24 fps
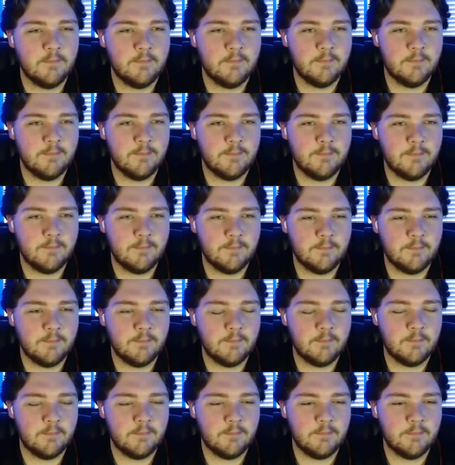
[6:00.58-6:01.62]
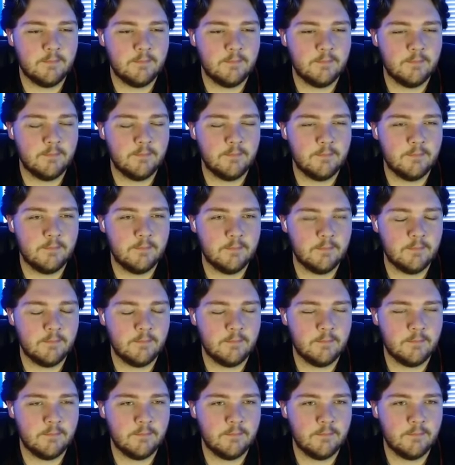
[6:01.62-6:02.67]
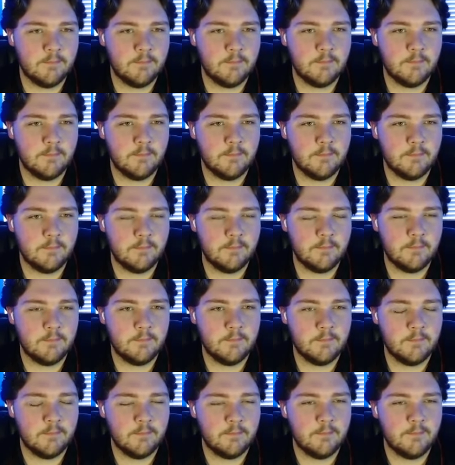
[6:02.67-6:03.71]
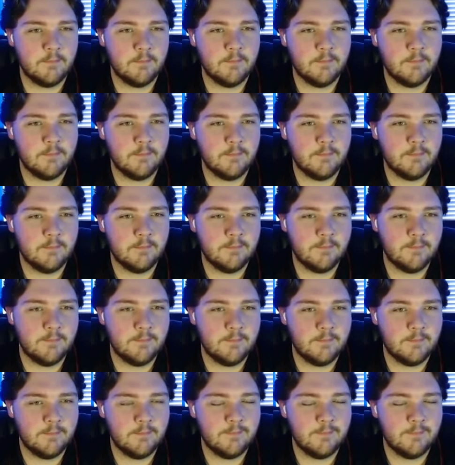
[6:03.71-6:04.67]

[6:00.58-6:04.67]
(not speaking)